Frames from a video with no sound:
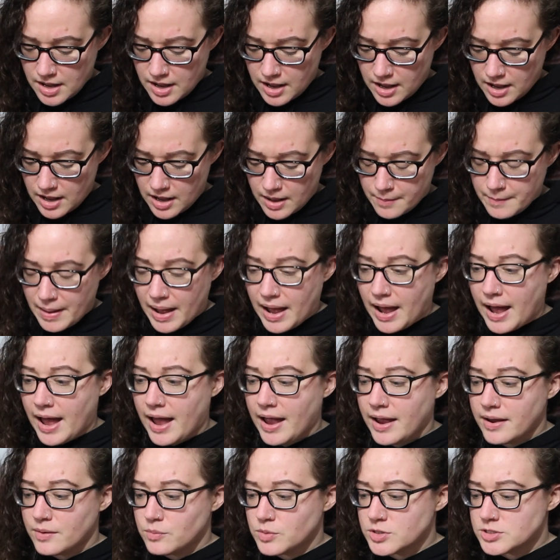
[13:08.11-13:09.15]

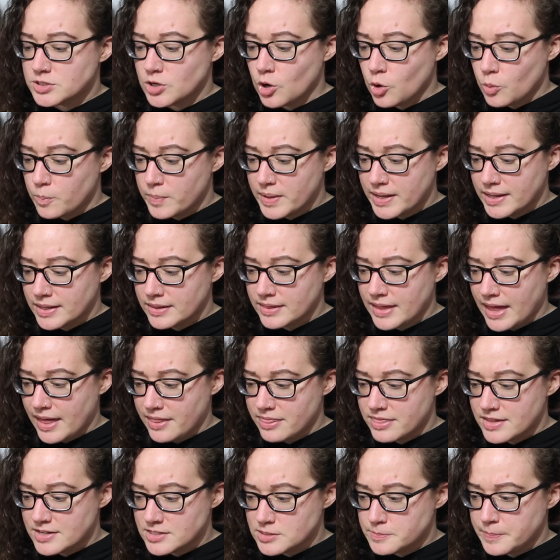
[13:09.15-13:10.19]
I was hoping
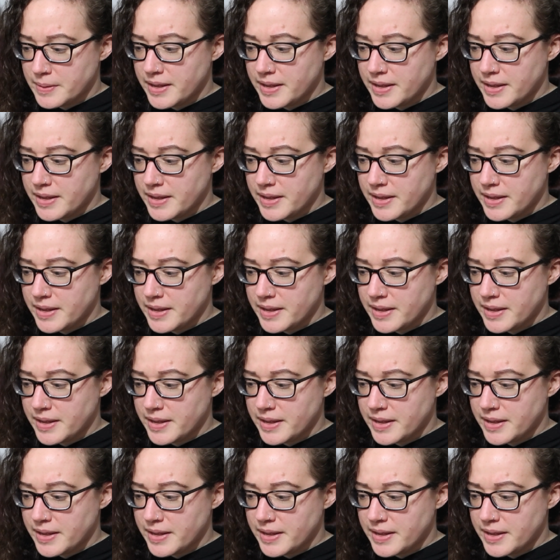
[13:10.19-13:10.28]
that this